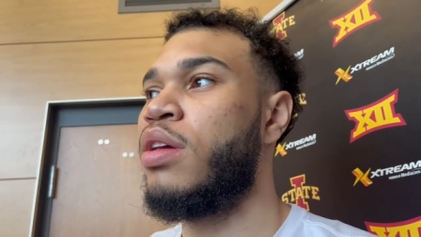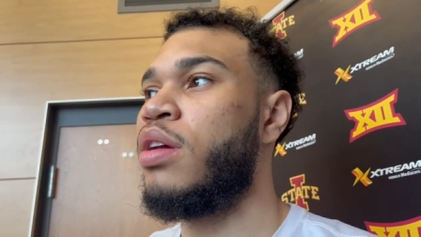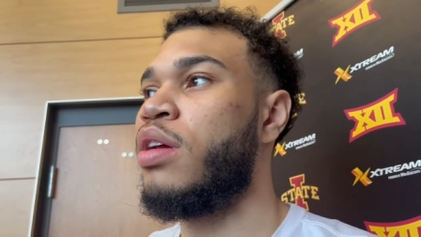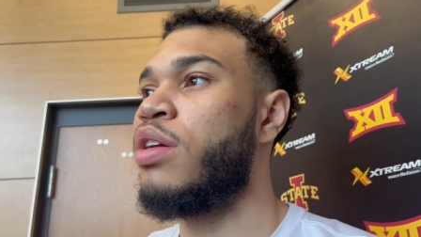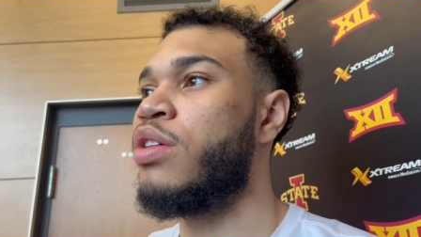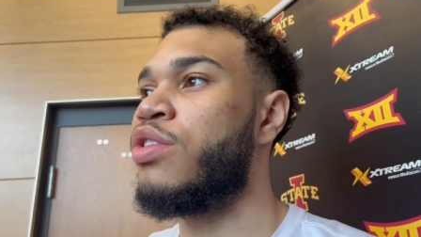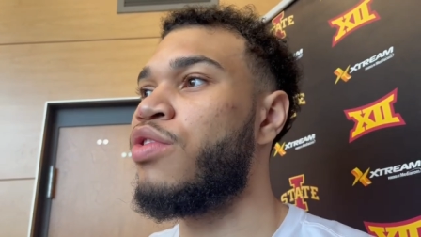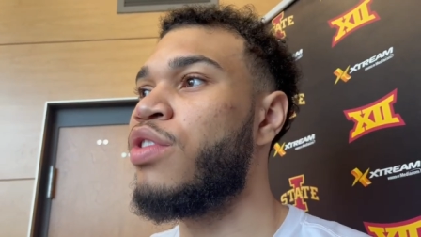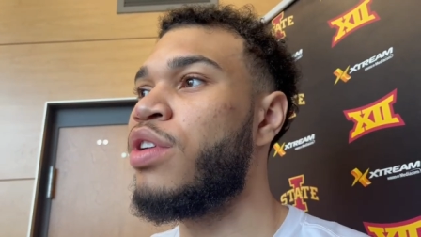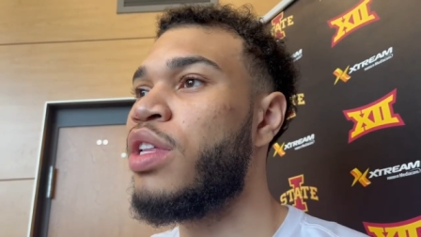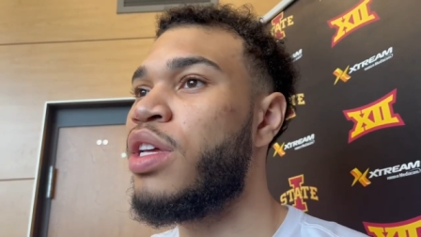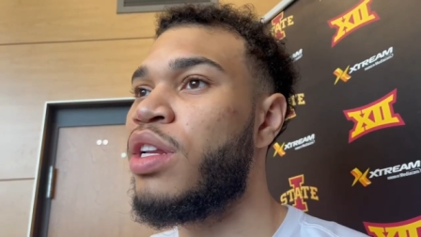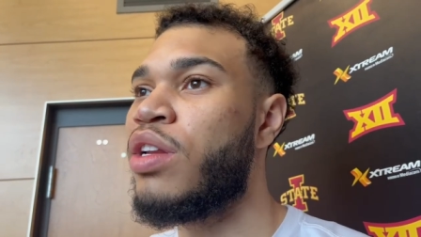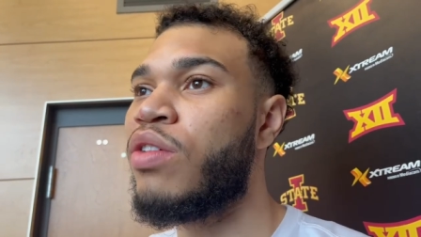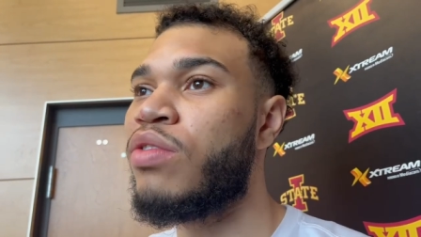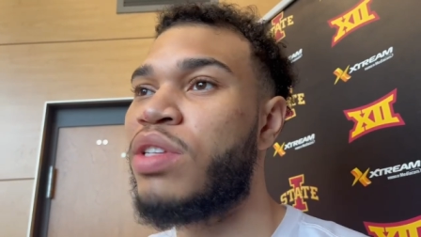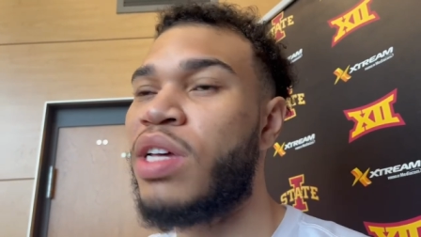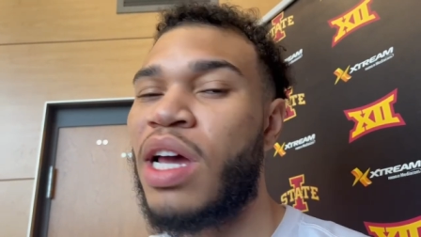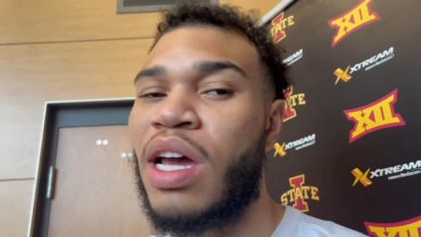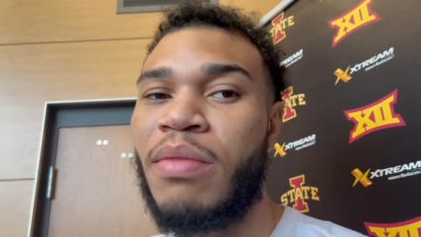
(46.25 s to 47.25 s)
there's really
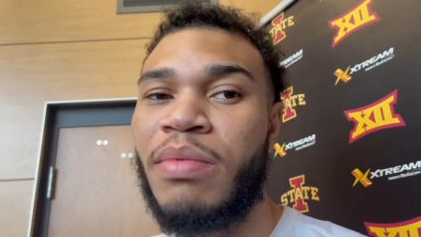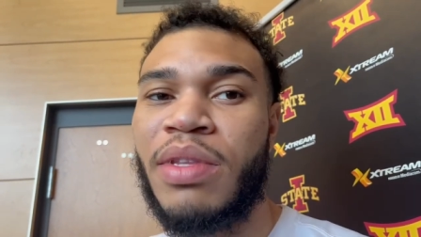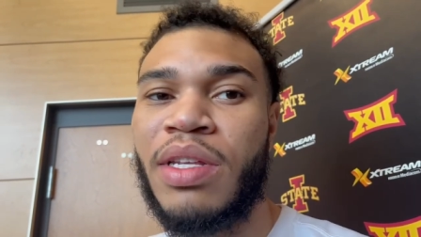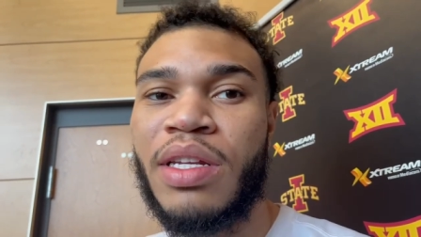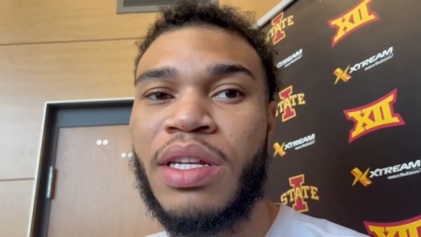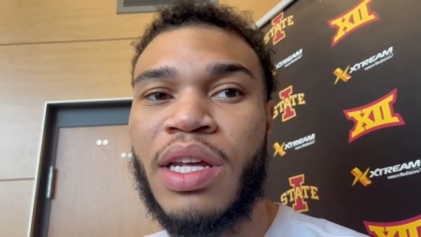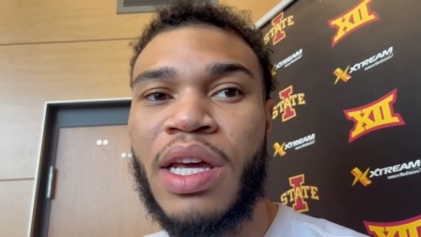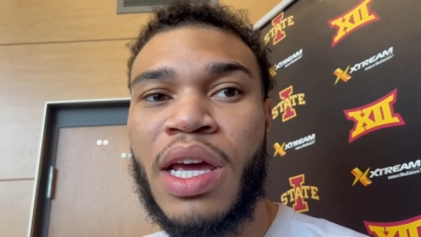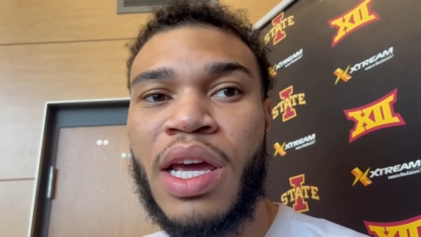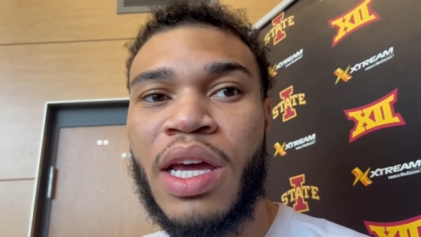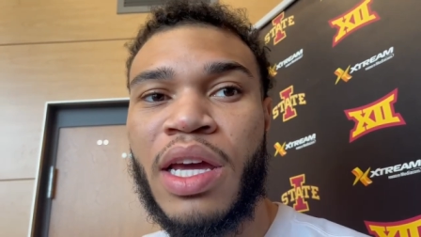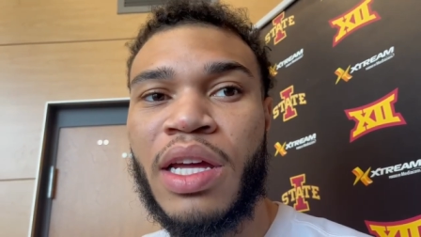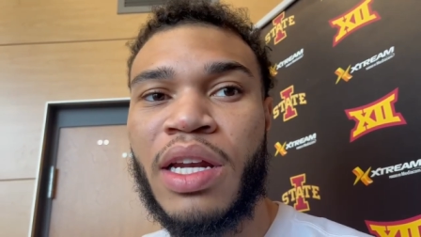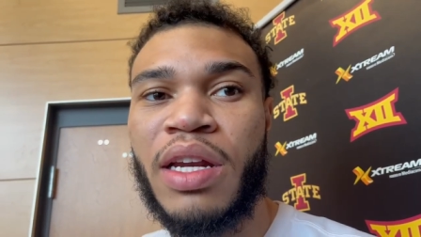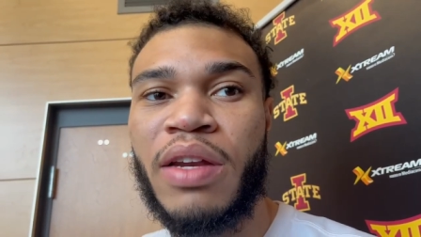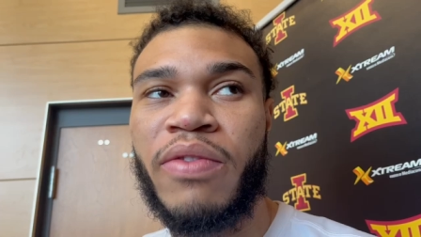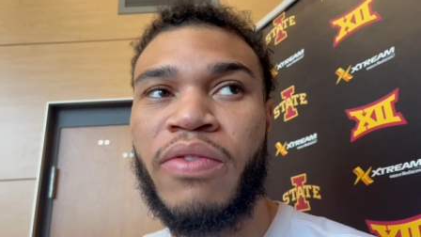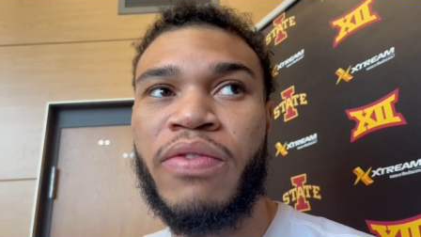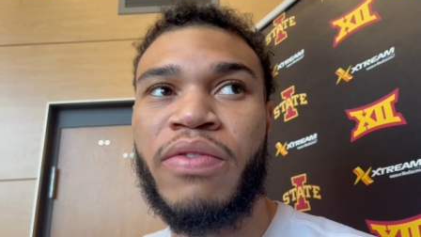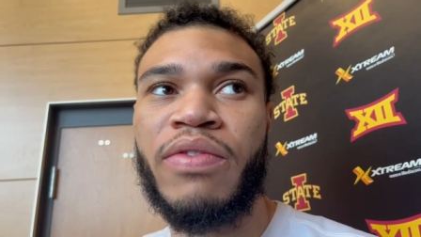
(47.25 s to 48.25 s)
no time in the day, and
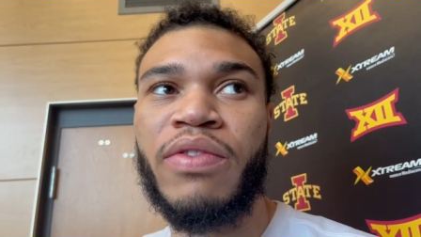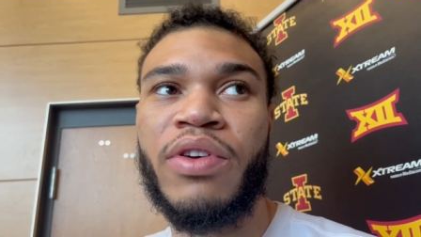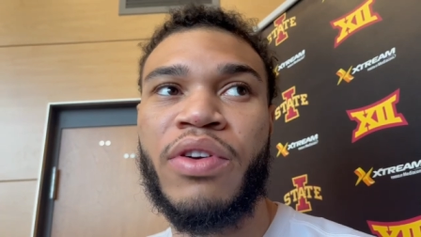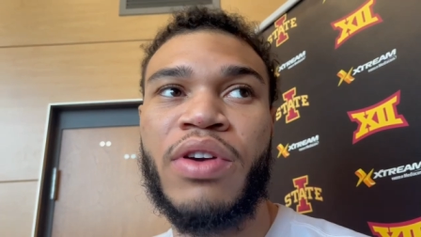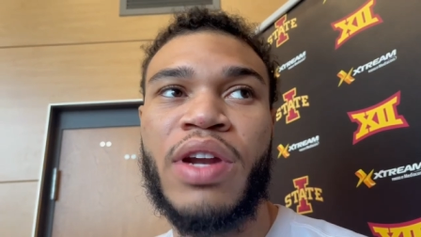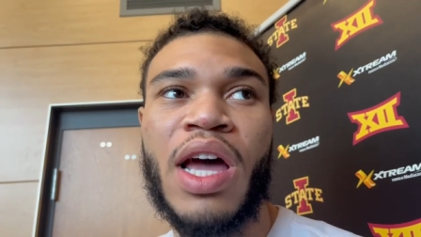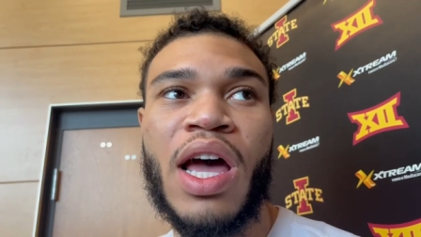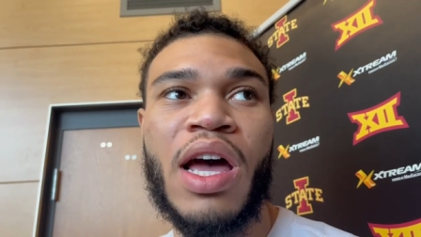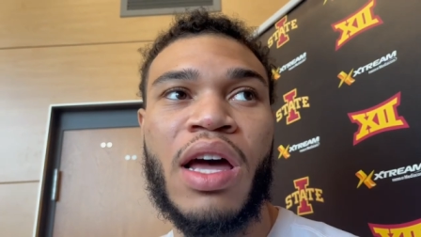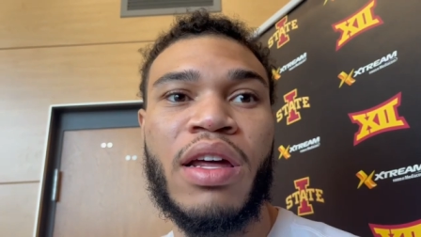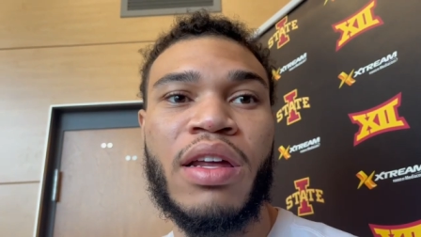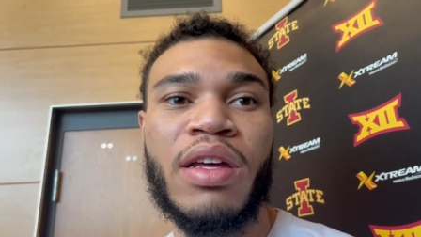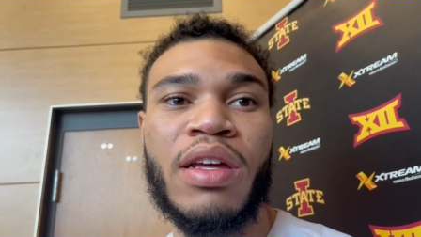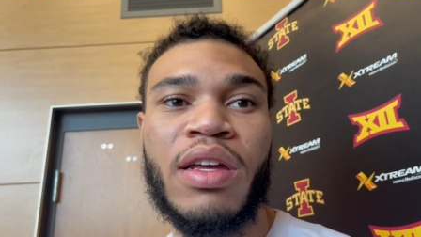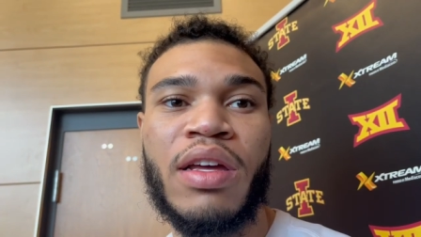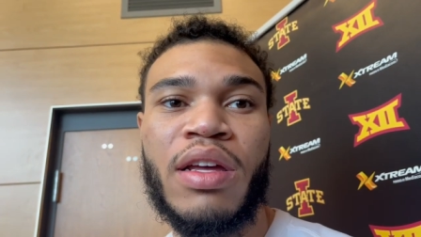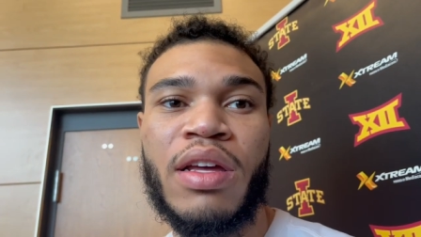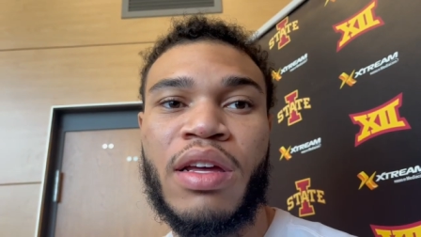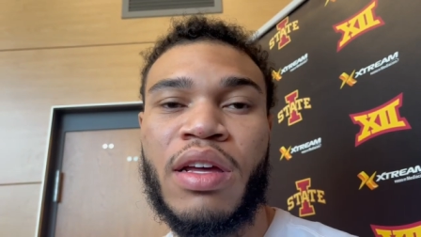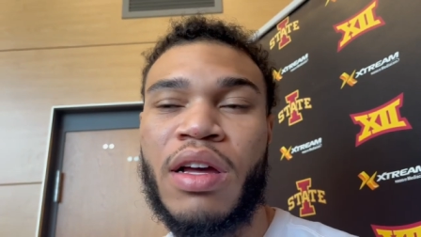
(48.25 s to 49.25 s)
if you're not
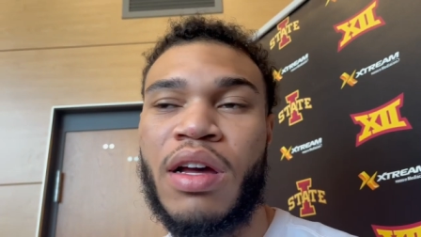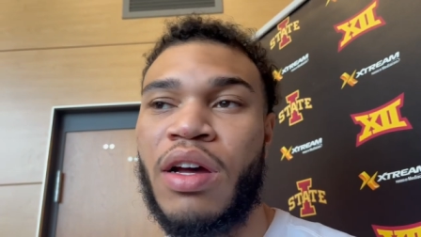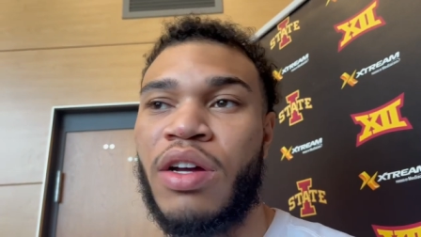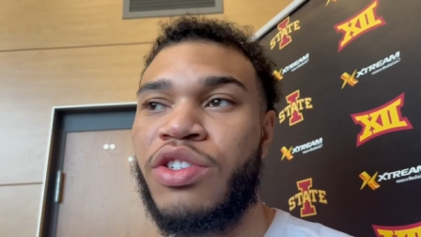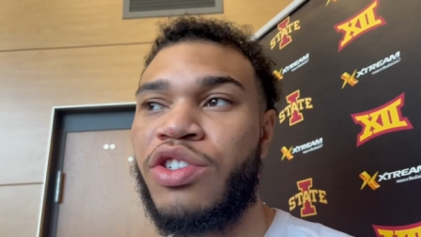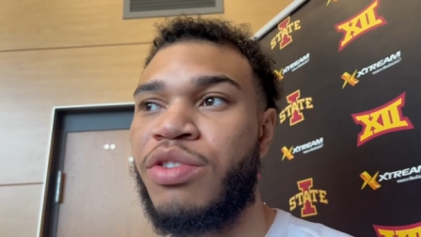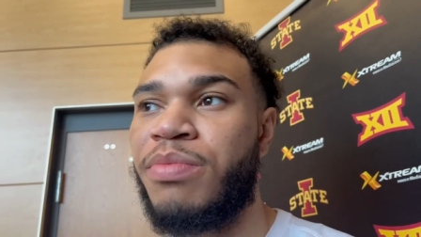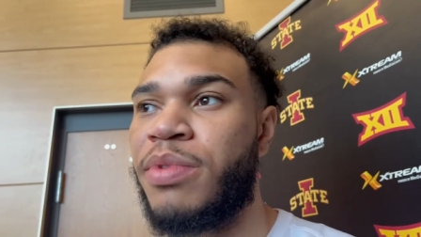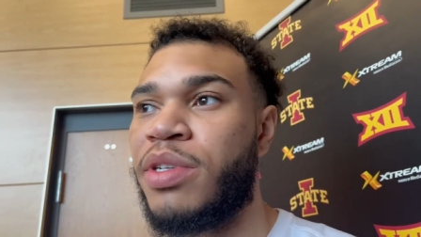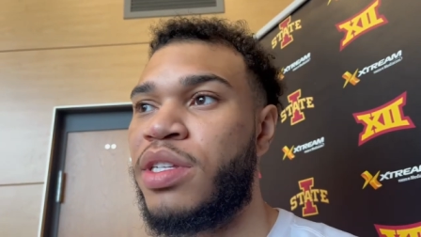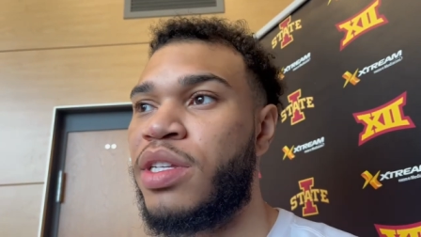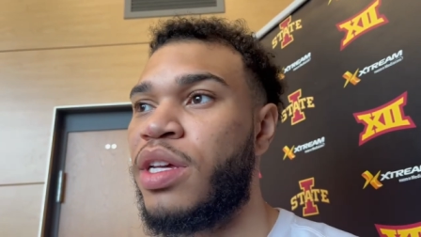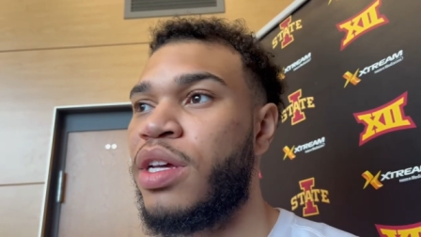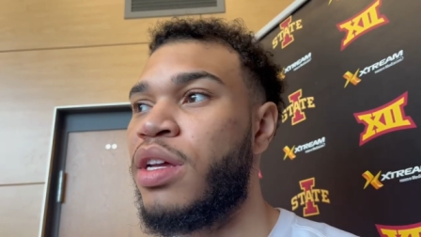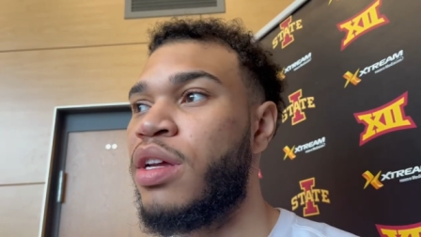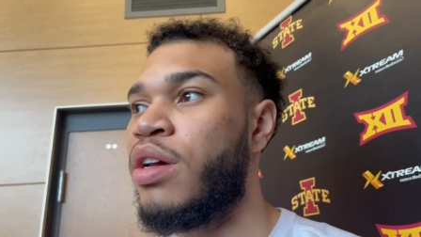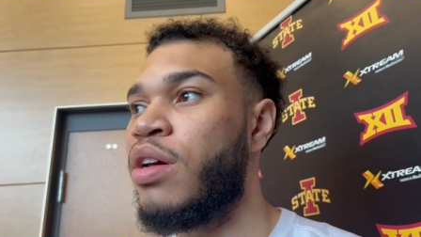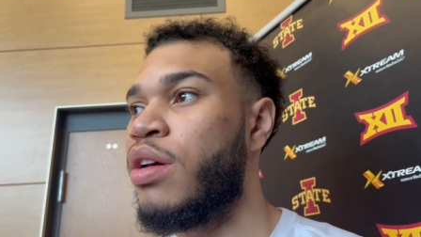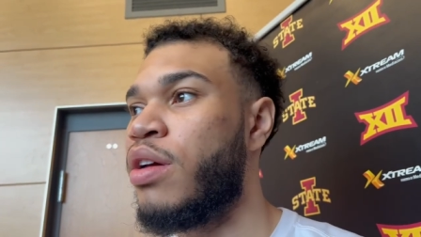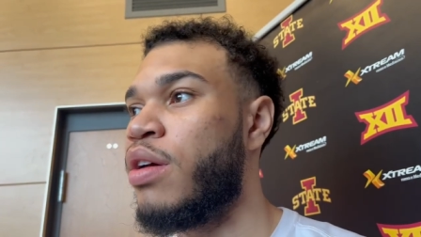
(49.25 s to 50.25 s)

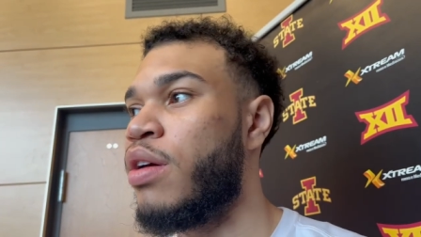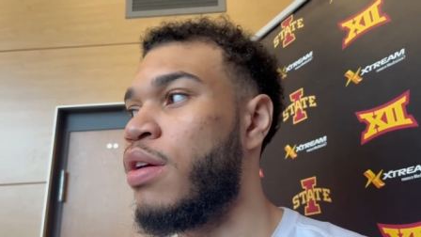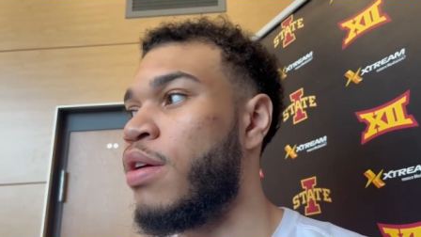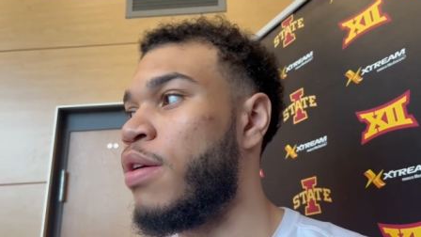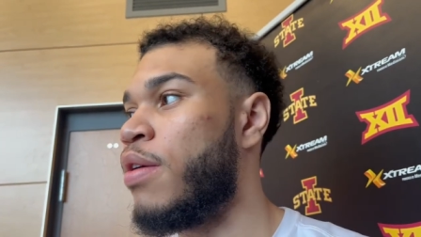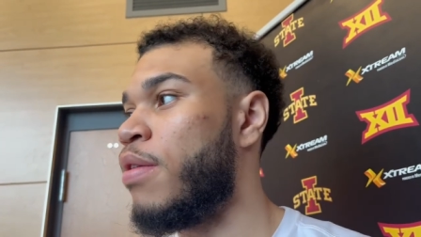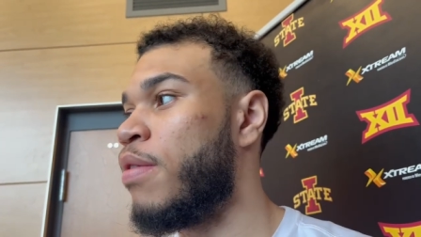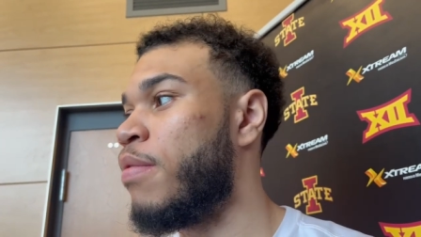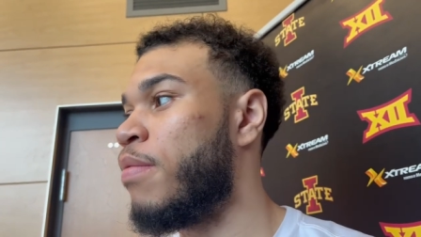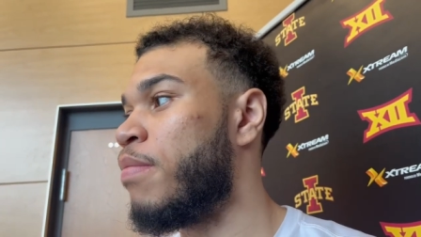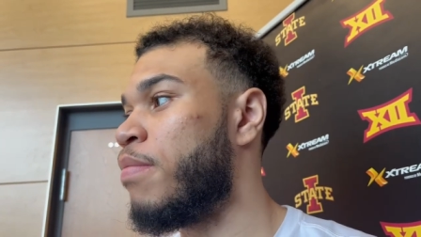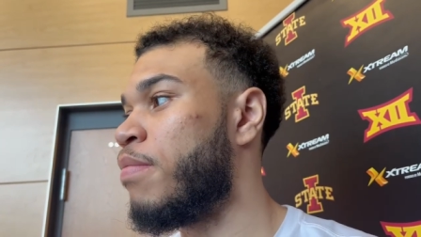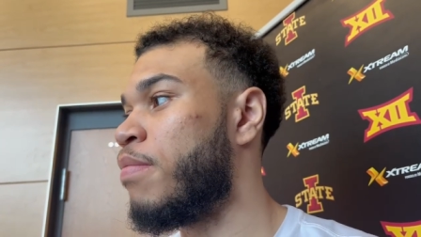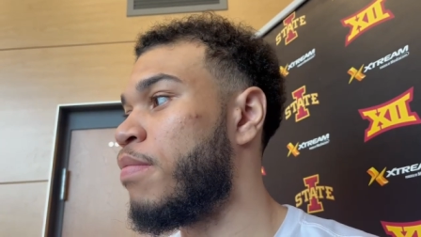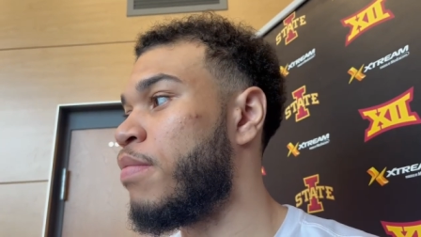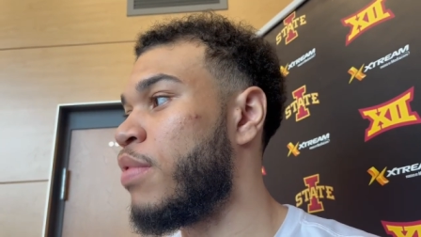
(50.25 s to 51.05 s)
100% um,